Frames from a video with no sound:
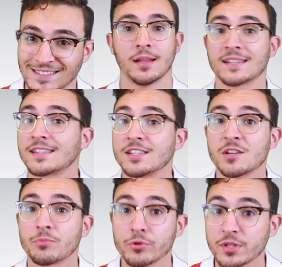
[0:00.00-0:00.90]
Last
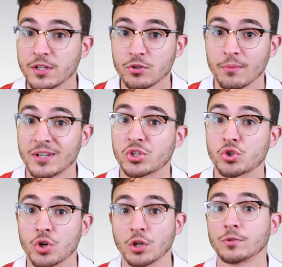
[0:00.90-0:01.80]
season, Borussia Dortmund
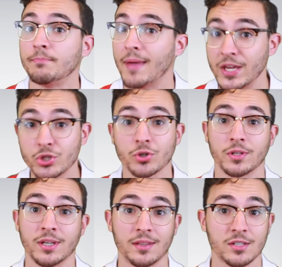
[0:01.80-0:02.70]
struggled
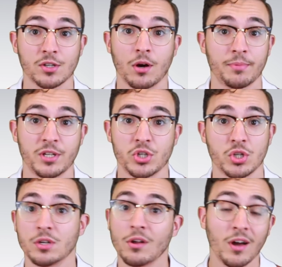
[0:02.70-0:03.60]
majorly in this
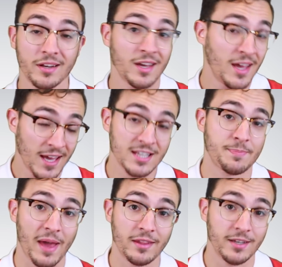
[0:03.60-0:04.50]
competition, not as
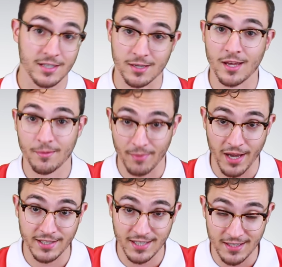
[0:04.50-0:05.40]
badly as
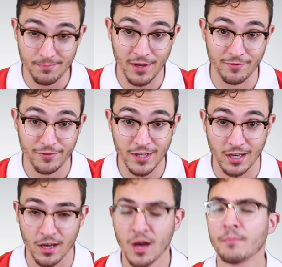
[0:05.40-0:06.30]
my team
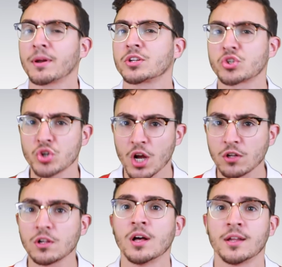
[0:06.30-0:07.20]
Benfica, but a
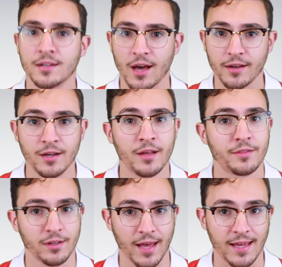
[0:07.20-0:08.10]
struggle
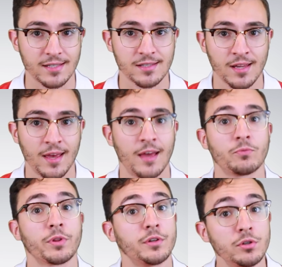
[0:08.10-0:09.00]
nonetheless.
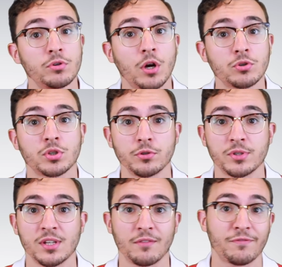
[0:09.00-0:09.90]
And with new coach
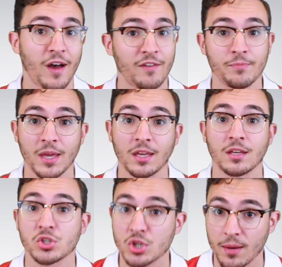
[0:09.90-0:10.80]
Lucien Favre
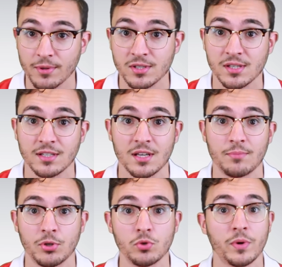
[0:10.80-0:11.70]
making his Champions League
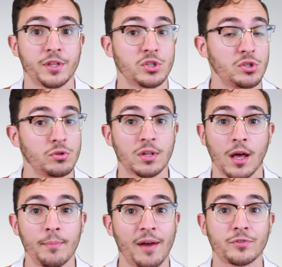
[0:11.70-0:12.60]
debut with his new
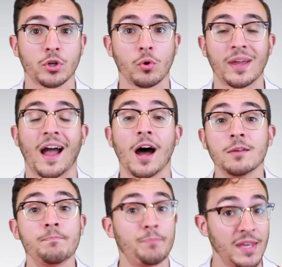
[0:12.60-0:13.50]
club after going
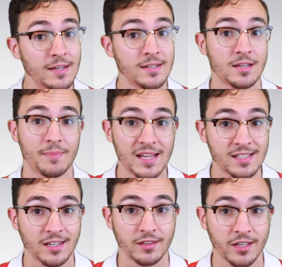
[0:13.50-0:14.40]
unbeaten
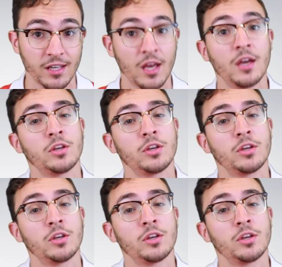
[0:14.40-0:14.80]
domestically,